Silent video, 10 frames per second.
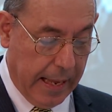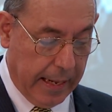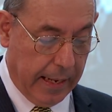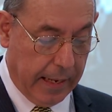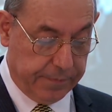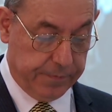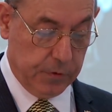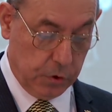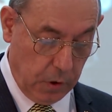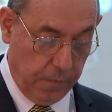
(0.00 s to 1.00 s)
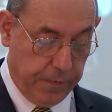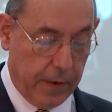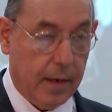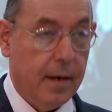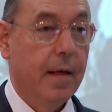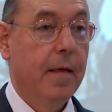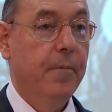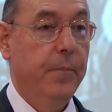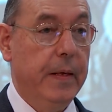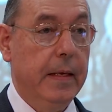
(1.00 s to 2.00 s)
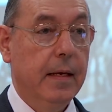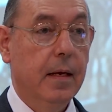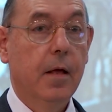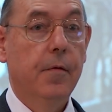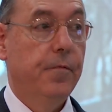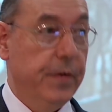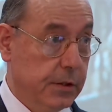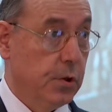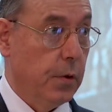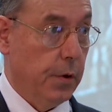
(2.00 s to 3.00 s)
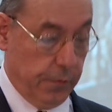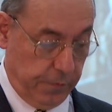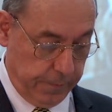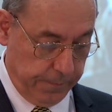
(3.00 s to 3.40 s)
and have so far been victorious.